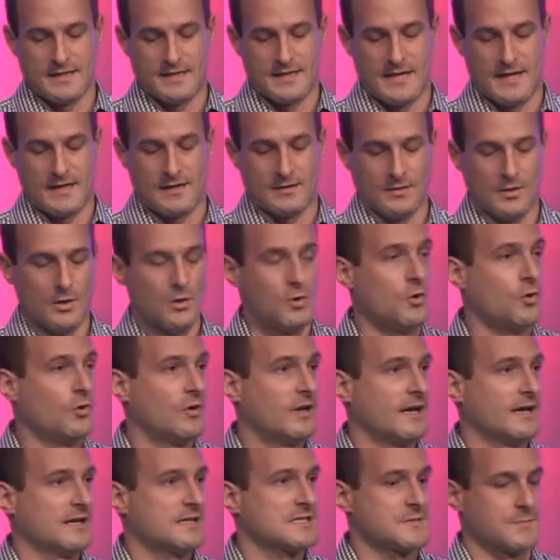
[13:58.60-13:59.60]
connect local
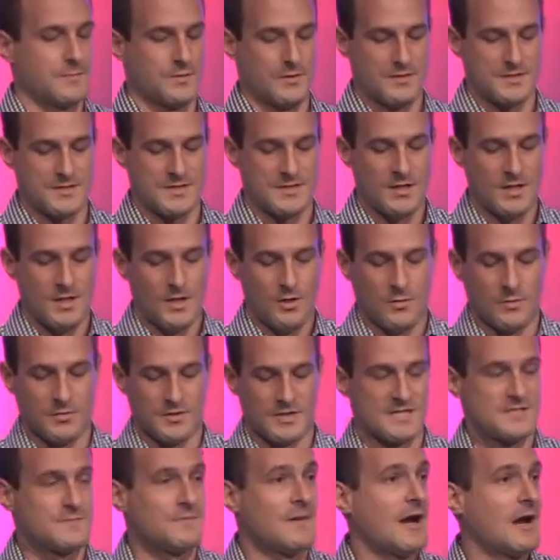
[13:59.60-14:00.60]
experts with
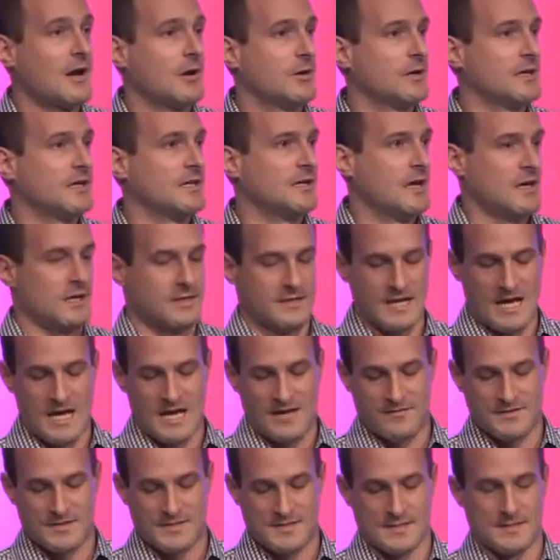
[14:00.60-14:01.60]
aspiring young
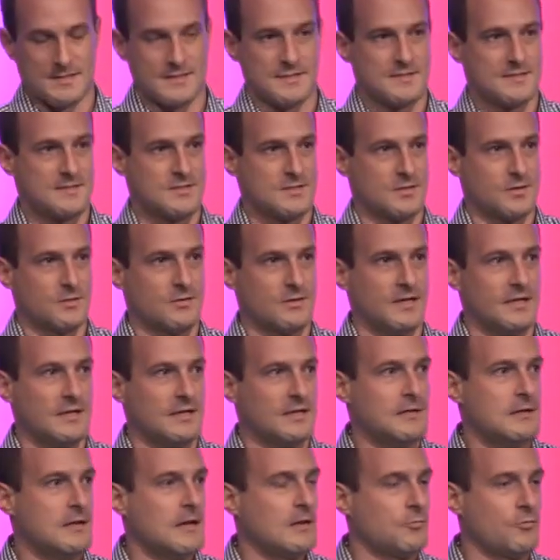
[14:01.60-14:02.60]
novices to
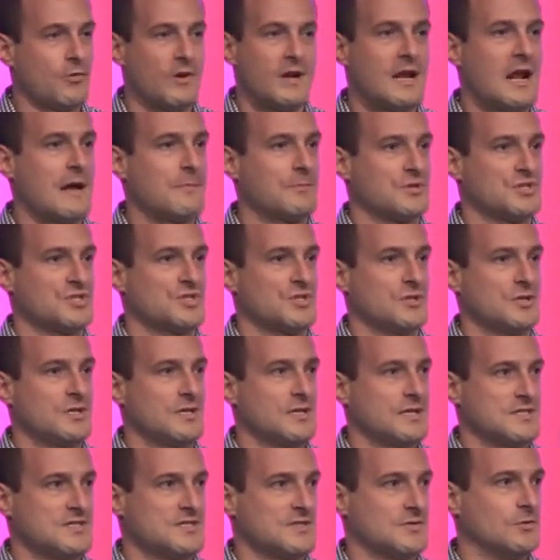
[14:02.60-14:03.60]
create great
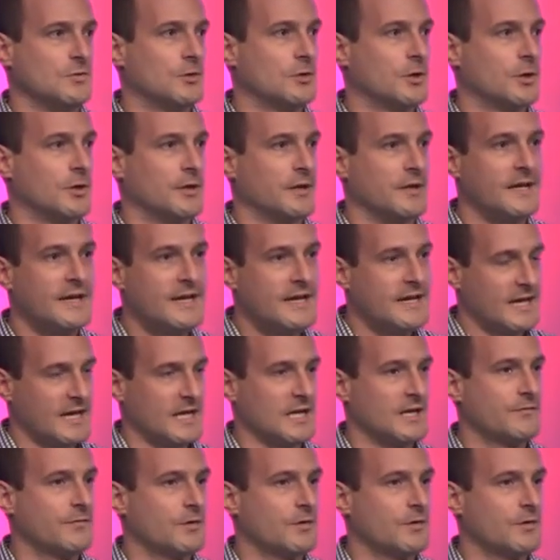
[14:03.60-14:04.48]
opportunities to learn in a